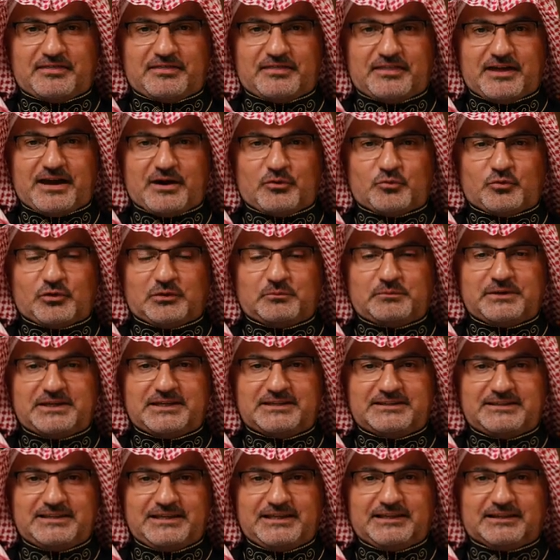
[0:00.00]
that will
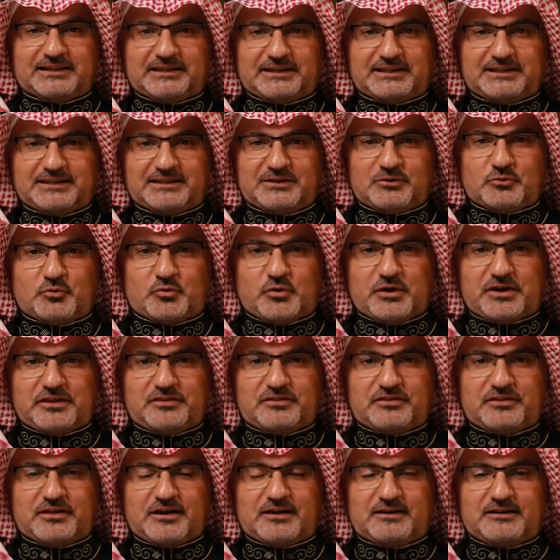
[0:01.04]
be dealing
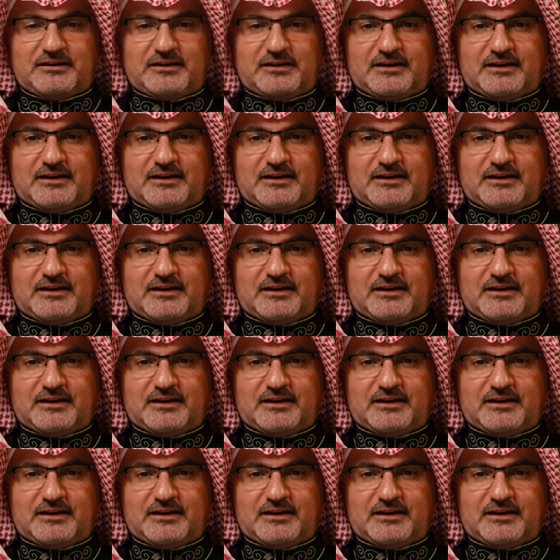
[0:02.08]
with